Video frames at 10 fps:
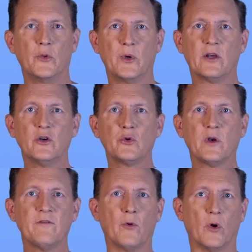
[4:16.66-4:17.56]

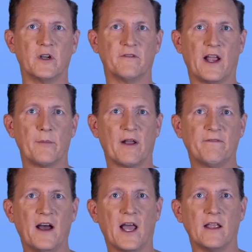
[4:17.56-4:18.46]
324 divided by
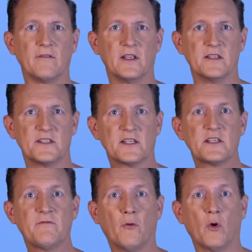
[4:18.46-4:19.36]
5 is
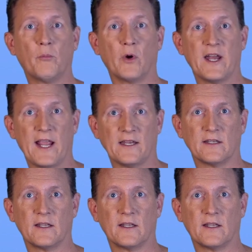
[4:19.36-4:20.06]
64.8.